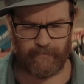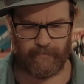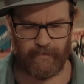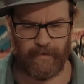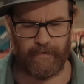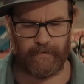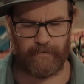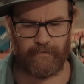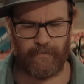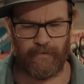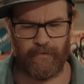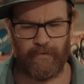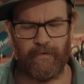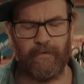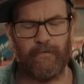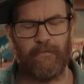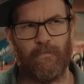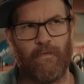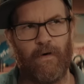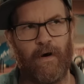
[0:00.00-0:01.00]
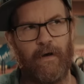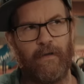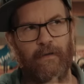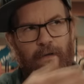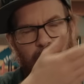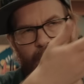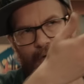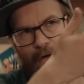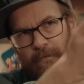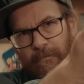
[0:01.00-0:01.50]
let it cure
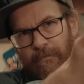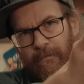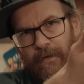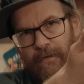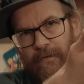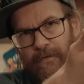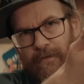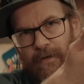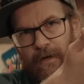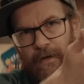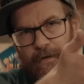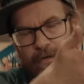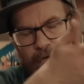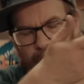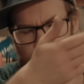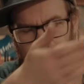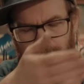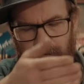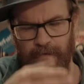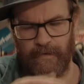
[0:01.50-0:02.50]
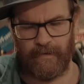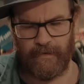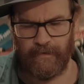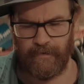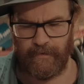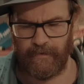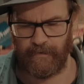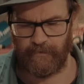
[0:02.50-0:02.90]
while I'm inside editing,